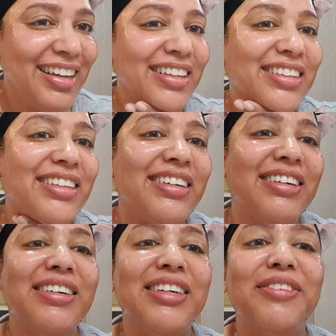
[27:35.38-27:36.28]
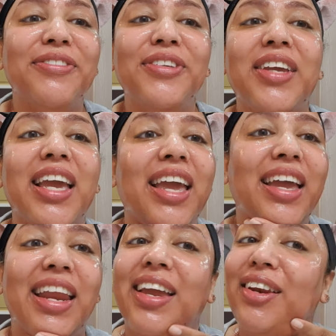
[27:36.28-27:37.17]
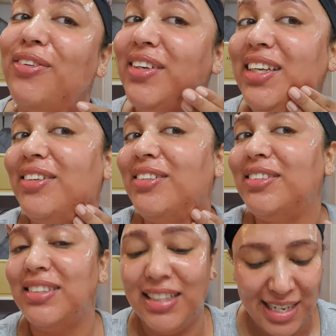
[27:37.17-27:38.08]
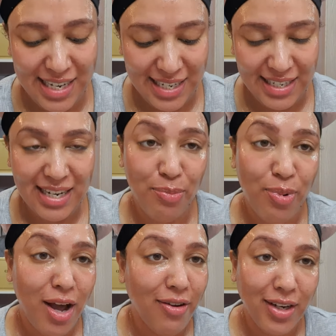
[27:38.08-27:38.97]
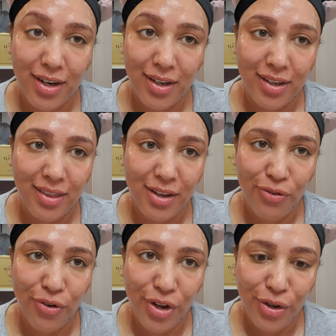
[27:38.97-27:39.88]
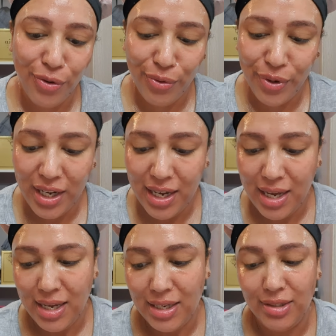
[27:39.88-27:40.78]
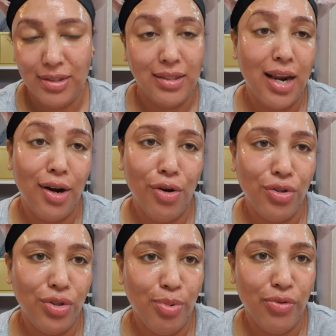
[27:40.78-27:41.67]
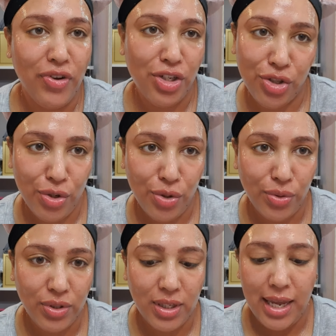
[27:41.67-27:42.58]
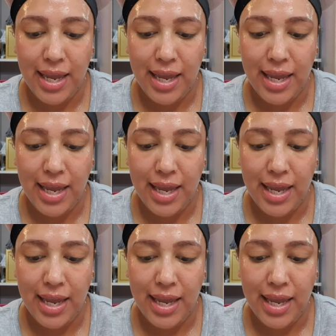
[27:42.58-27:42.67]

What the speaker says: So if you can't handle needles, then probably not a good thing for you. Just gotta go to the professionals.